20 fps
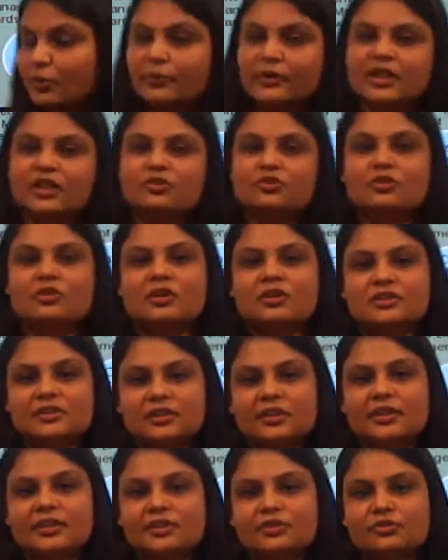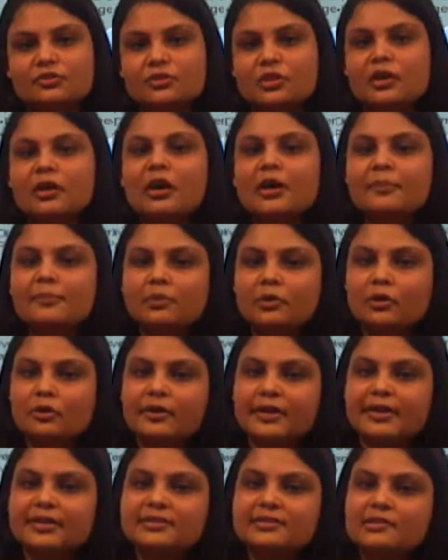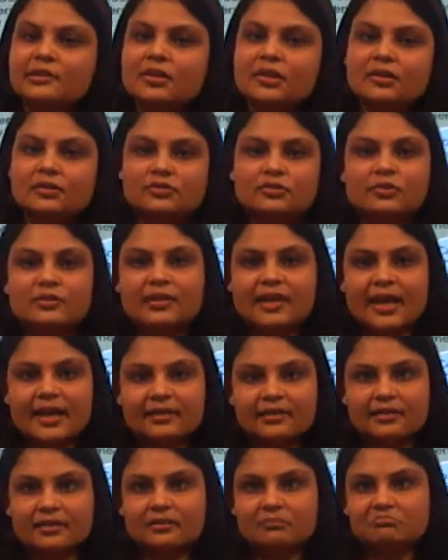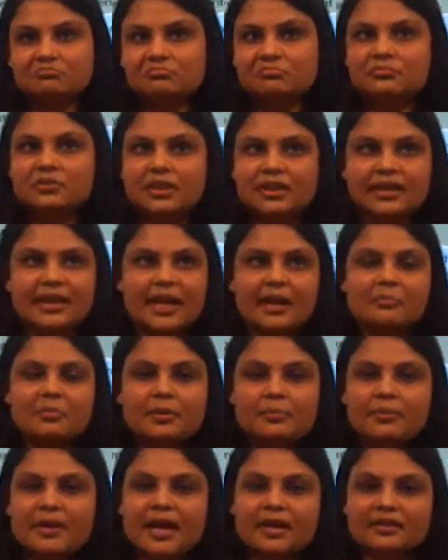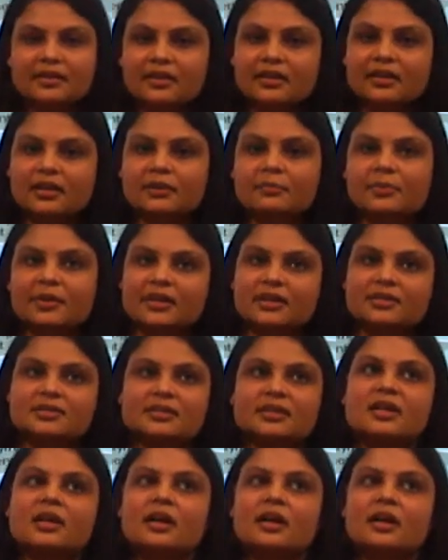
we need to consult it to the employees, so that it can be practical, because